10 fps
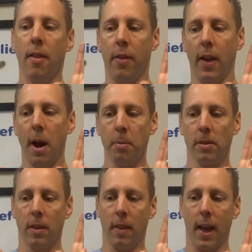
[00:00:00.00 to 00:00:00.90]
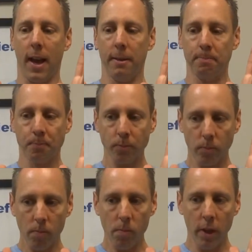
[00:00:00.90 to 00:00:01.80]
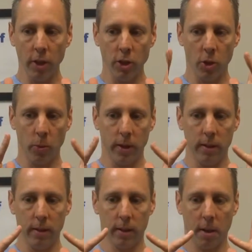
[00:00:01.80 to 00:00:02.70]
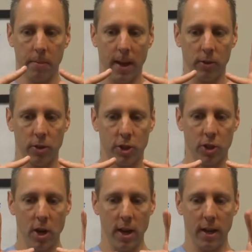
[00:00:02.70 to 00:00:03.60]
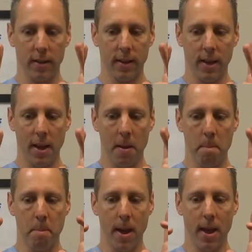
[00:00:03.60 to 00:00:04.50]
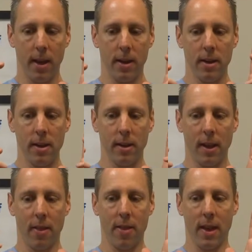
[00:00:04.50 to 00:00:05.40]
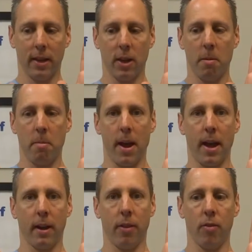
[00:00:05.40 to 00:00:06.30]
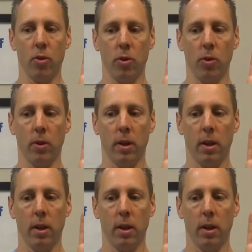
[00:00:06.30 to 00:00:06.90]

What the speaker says: Then the opposite of that is you would come down straight, bend, and then come back through.